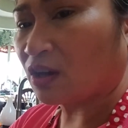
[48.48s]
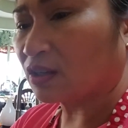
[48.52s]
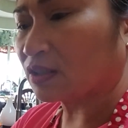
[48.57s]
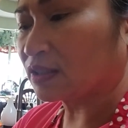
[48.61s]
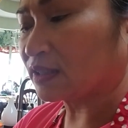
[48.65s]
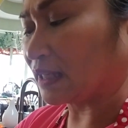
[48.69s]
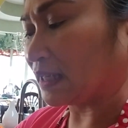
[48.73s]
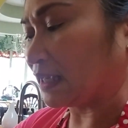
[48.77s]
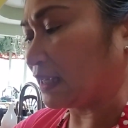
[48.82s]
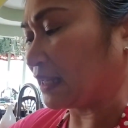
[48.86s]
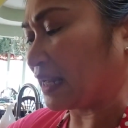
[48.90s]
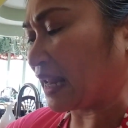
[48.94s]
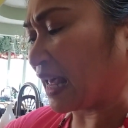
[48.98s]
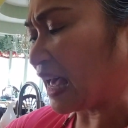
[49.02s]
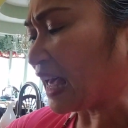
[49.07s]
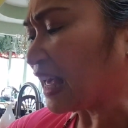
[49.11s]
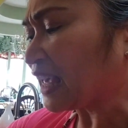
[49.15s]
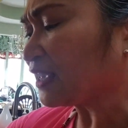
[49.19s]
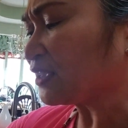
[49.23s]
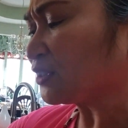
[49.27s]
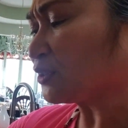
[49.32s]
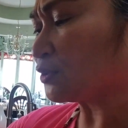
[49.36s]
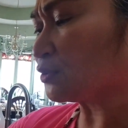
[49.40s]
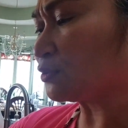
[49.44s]
And
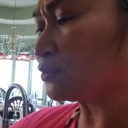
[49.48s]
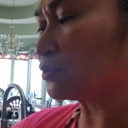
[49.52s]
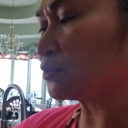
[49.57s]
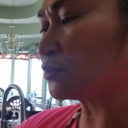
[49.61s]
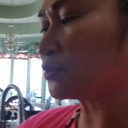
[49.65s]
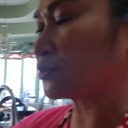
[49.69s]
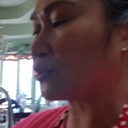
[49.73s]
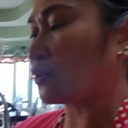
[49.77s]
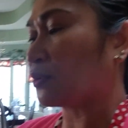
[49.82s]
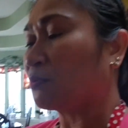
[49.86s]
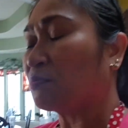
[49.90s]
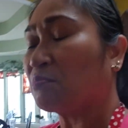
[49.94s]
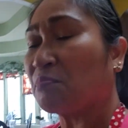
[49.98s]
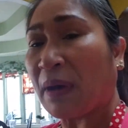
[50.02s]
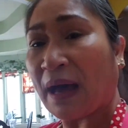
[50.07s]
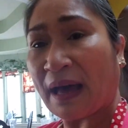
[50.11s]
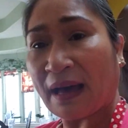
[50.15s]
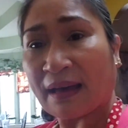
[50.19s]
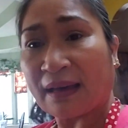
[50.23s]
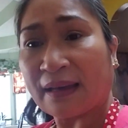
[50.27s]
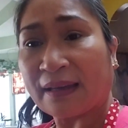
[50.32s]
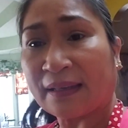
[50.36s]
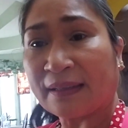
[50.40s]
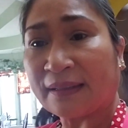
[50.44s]
I use on
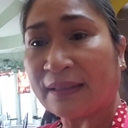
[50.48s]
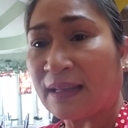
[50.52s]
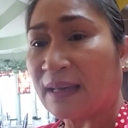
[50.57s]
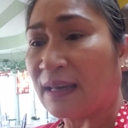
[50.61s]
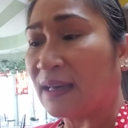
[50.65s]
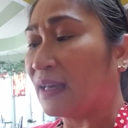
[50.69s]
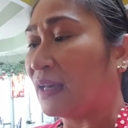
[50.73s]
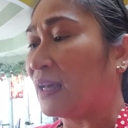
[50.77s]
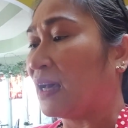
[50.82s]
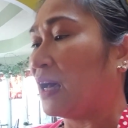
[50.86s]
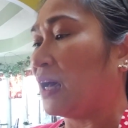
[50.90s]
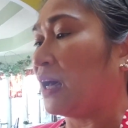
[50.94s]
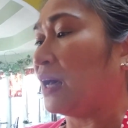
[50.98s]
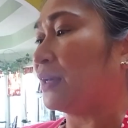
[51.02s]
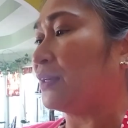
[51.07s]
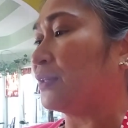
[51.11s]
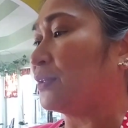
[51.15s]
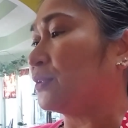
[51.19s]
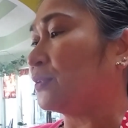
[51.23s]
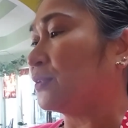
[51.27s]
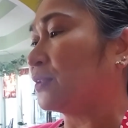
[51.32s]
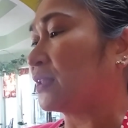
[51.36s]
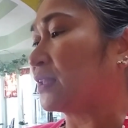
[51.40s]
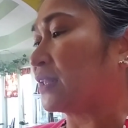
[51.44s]
mine, I
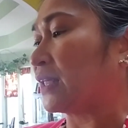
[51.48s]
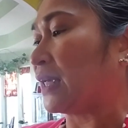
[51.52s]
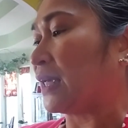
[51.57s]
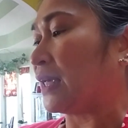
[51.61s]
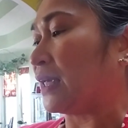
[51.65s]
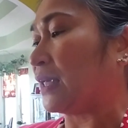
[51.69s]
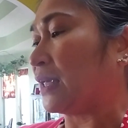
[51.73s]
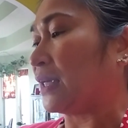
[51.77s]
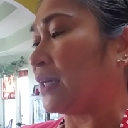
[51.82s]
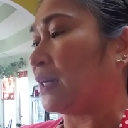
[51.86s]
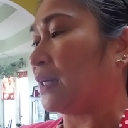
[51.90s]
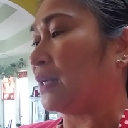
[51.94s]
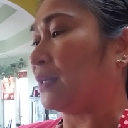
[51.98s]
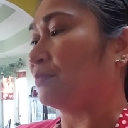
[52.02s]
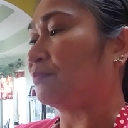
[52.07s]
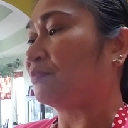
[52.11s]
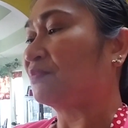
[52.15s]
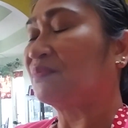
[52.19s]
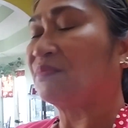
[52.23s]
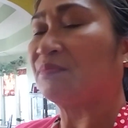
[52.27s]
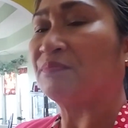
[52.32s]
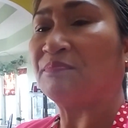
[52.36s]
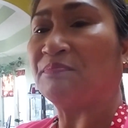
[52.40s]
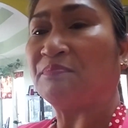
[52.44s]
use a
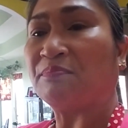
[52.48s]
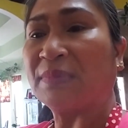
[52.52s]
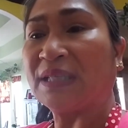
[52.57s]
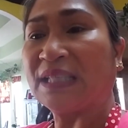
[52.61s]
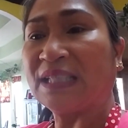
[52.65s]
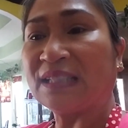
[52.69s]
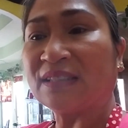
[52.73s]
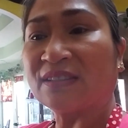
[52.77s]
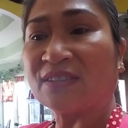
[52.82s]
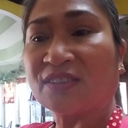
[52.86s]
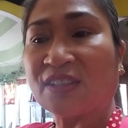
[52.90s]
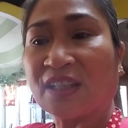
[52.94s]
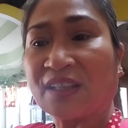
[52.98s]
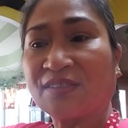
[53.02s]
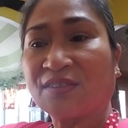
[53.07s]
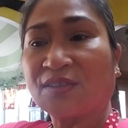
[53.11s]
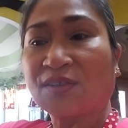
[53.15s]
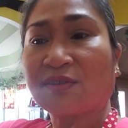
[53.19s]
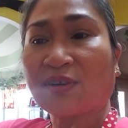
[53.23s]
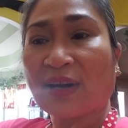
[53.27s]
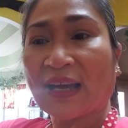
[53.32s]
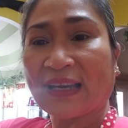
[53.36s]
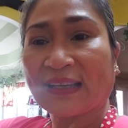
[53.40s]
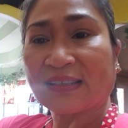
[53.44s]
meat
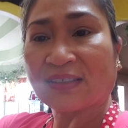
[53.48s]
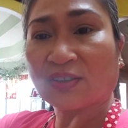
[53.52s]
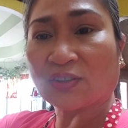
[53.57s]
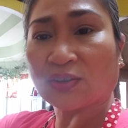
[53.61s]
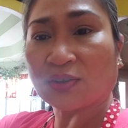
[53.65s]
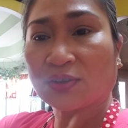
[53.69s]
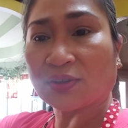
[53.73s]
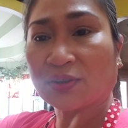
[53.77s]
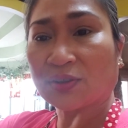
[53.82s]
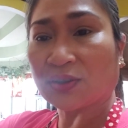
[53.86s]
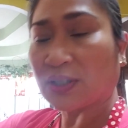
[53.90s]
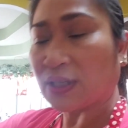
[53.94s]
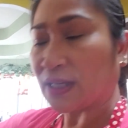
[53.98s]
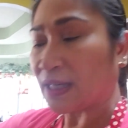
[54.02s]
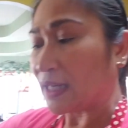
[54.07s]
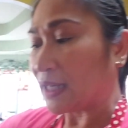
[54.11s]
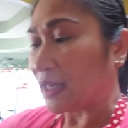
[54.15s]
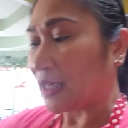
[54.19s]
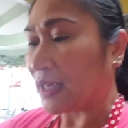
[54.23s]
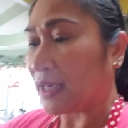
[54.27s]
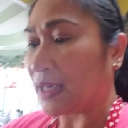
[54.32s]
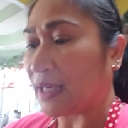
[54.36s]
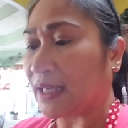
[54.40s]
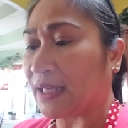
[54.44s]
tenderizer,
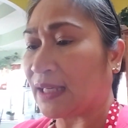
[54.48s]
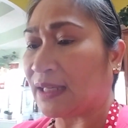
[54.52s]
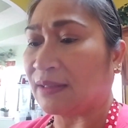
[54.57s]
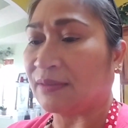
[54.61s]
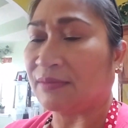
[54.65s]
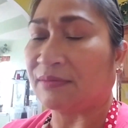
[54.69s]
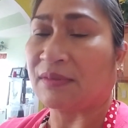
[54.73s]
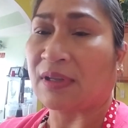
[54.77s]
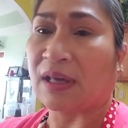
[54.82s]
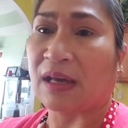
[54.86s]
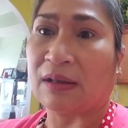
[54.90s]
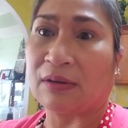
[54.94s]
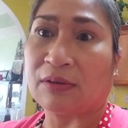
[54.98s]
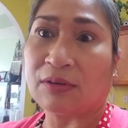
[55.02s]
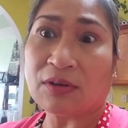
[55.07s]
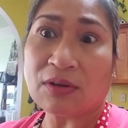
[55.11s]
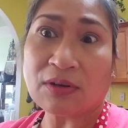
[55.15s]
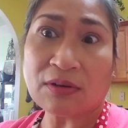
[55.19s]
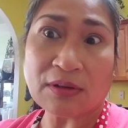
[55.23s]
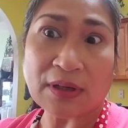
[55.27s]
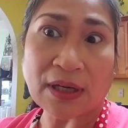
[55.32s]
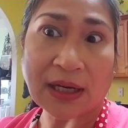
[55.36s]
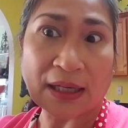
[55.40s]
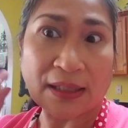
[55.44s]
and I don't
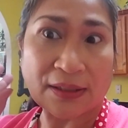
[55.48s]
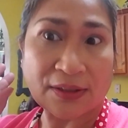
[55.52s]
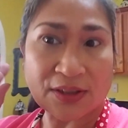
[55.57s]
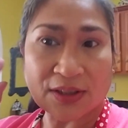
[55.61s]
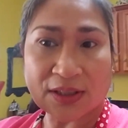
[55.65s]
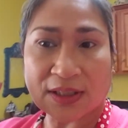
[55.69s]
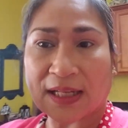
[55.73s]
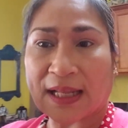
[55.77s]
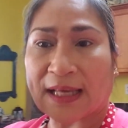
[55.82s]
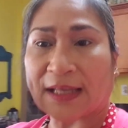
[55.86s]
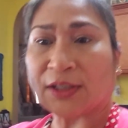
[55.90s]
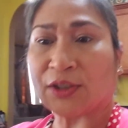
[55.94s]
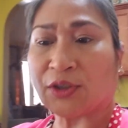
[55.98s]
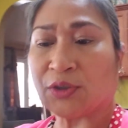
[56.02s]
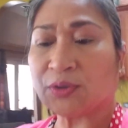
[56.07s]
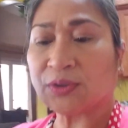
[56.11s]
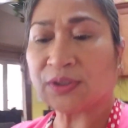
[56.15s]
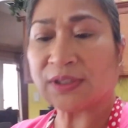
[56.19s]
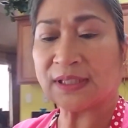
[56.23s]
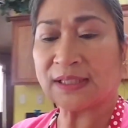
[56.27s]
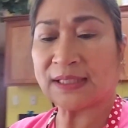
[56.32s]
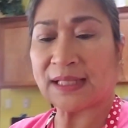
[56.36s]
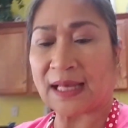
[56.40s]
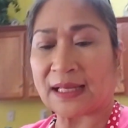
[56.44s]
know, I just like
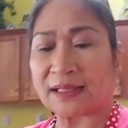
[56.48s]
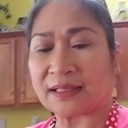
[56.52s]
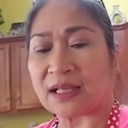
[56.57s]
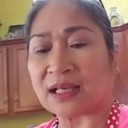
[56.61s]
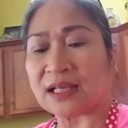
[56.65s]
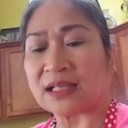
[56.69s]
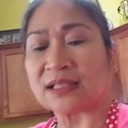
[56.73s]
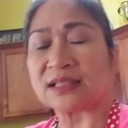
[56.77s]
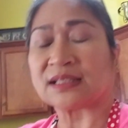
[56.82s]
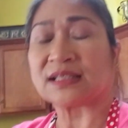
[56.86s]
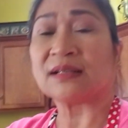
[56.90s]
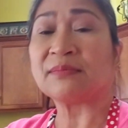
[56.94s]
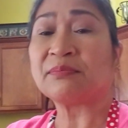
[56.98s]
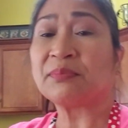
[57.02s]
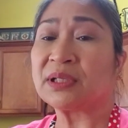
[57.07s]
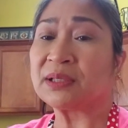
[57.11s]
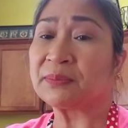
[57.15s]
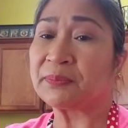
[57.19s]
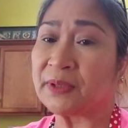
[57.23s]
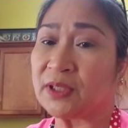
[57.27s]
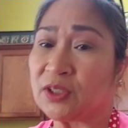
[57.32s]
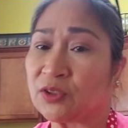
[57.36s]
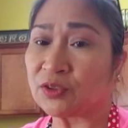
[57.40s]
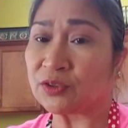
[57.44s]
using that. Some
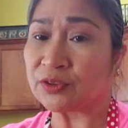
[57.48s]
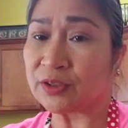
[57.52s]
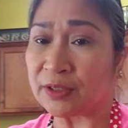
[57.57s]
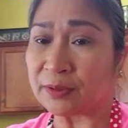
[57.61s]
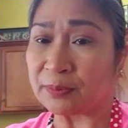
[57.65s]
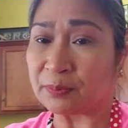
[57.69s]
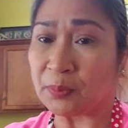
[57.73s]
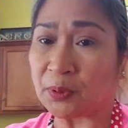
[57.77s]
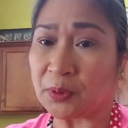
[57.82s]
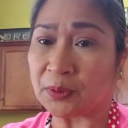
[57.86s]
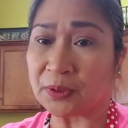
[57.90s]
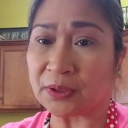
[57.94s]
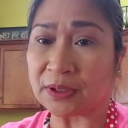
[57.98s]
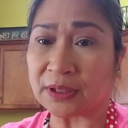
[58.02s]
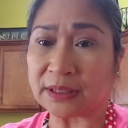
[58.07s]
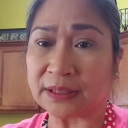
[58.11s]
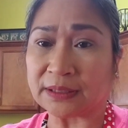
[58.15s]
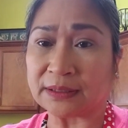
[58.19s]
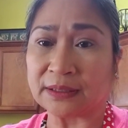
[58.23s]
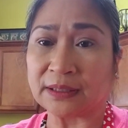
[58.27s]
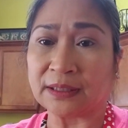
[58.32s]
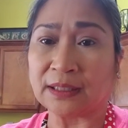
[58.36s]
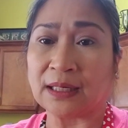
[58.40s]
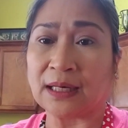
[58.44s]
Filipino, they put
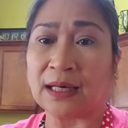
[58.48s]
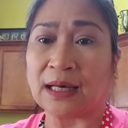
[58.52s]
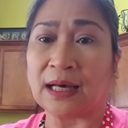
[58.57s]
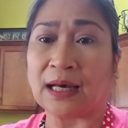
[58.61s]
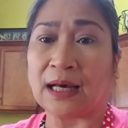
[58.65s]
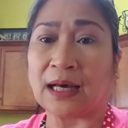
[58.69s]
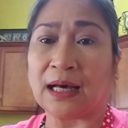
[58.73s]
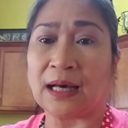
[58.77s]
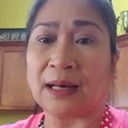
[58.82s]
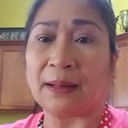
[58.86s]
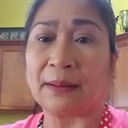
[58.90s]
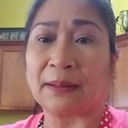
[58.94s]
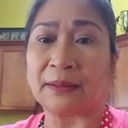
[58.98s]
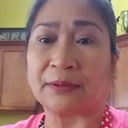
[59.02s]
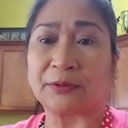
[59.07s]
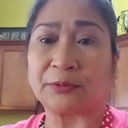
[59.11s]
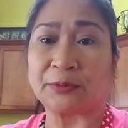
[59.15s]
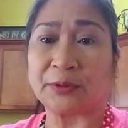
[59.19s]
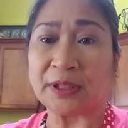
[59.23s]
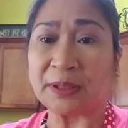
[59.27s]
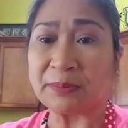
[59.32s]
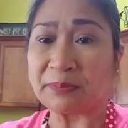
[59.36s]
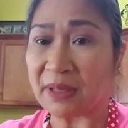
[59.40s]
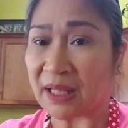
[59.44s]

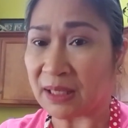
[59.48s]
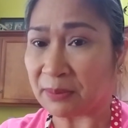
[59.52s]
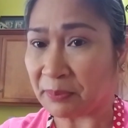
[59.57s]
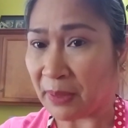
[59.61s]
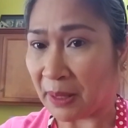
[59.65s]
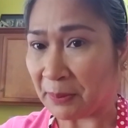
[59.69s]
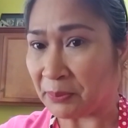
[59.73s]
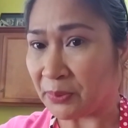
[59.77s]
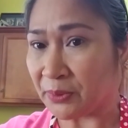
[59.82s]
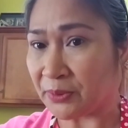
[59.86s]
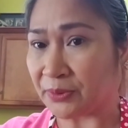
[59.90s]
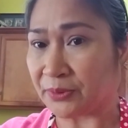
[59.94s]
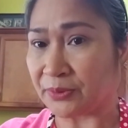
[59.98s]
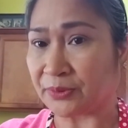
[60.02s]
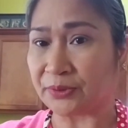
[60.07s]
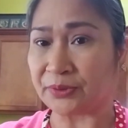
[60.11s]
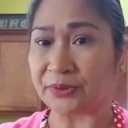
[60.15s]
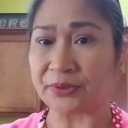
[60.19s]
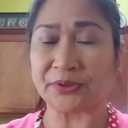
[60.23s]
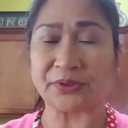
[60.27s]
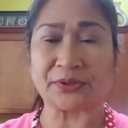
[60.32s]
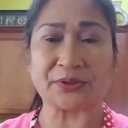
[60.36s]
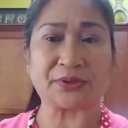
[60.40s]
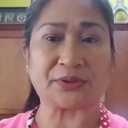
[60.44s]
green bell
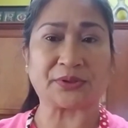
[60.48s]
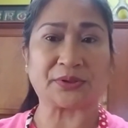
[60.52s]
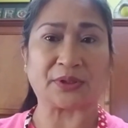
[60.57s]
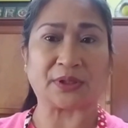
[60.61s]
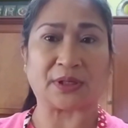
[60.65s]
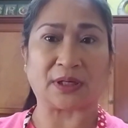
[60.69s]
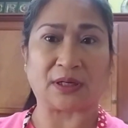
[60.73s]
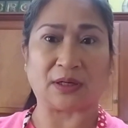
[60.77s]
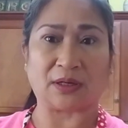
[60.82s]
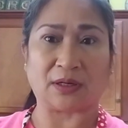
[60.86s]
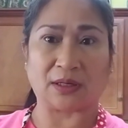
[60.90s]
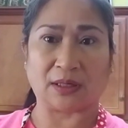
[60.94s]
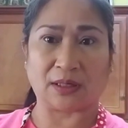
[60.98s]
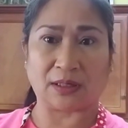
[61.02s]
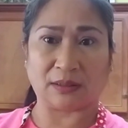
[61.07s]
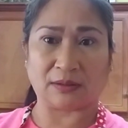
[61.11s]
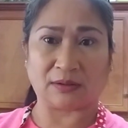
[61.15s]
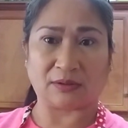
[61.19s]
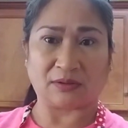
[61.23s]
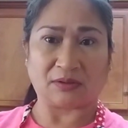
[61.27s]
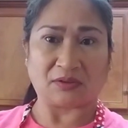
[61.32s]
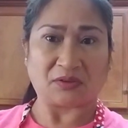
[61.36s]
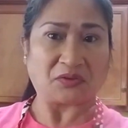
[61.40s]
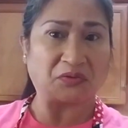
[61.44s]
peppers,
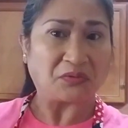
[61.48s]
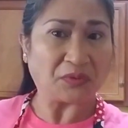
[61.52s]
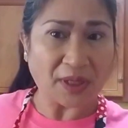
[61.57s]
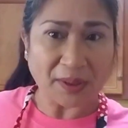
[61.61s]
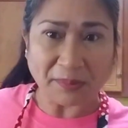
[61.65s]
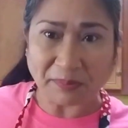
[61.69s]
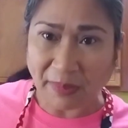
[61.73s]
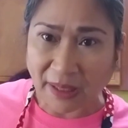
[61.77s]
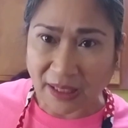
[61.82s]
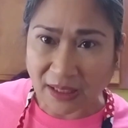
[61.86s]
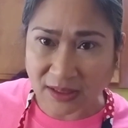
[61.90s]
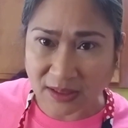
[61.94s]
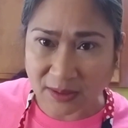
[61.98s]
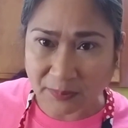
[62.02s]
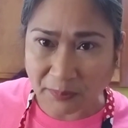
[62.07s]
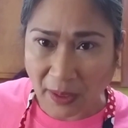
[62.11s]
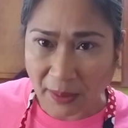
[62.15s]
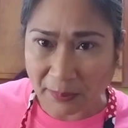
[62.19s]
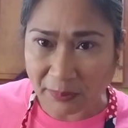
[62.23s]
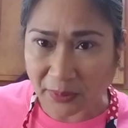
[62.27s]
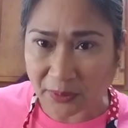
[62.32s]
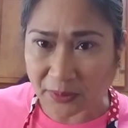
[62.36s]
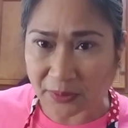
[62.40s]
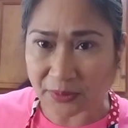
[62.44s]
red bell
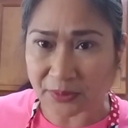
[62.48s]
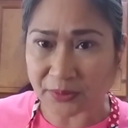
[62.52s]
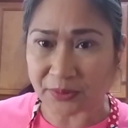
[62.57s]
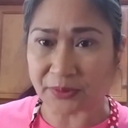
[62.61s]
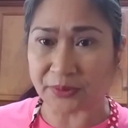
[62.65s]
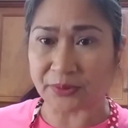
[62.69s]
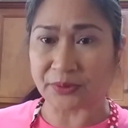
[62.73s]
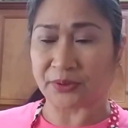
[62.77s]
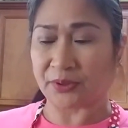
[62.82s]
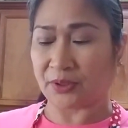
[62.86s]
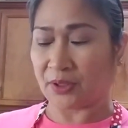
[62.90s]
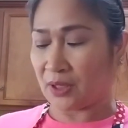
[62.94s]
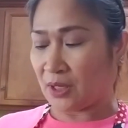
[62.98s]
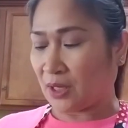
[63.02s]
peppers,